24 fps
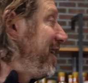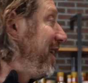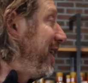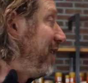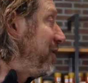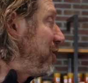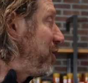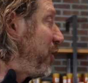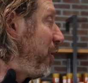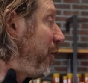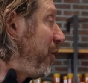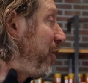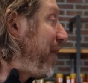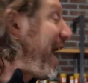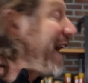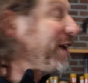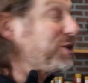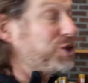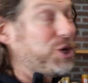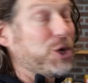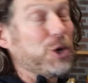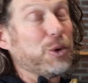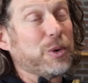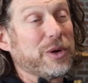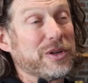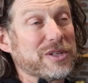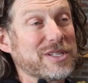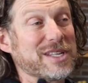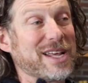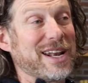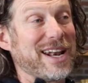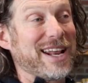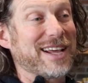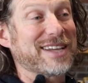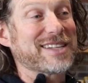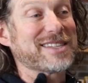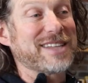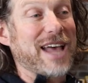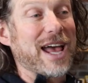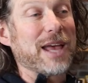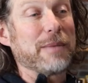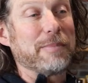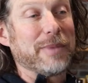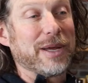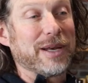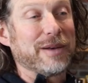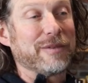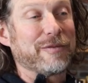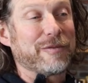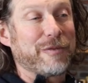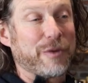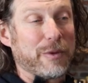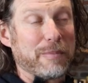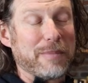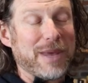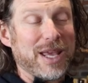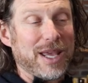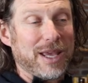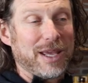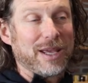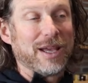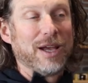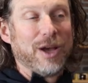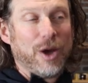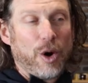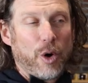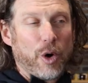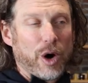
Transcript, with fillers: And so that too is an excitement for me,